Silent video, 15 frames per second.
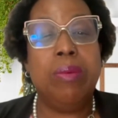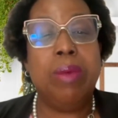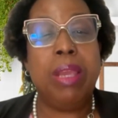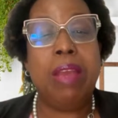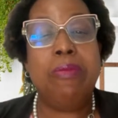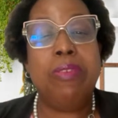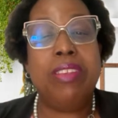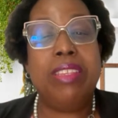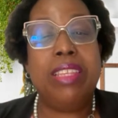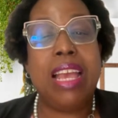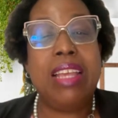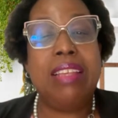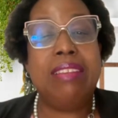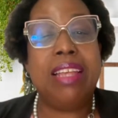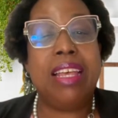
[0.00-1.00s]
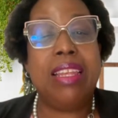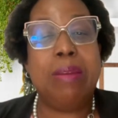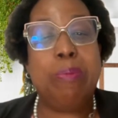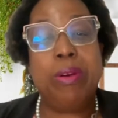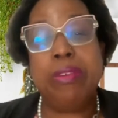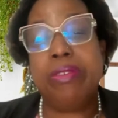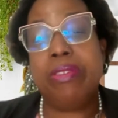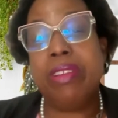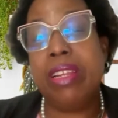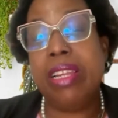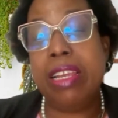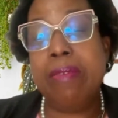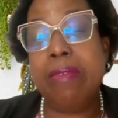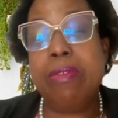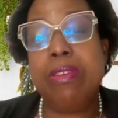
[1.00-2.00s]
We emphasize that the person
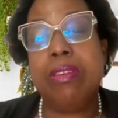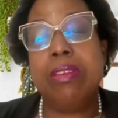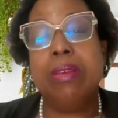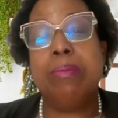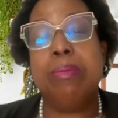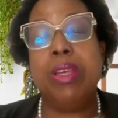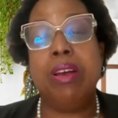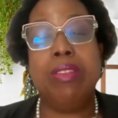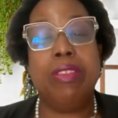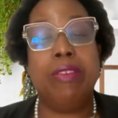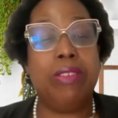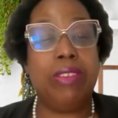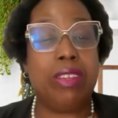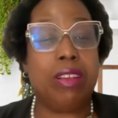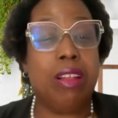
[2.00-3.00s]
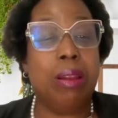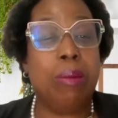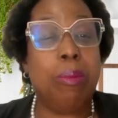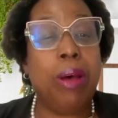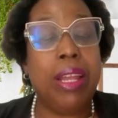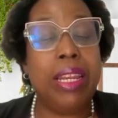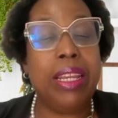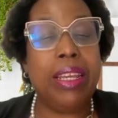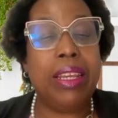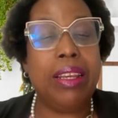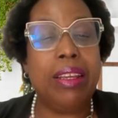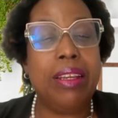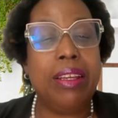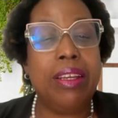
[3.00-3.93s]
lives beyond the physical body.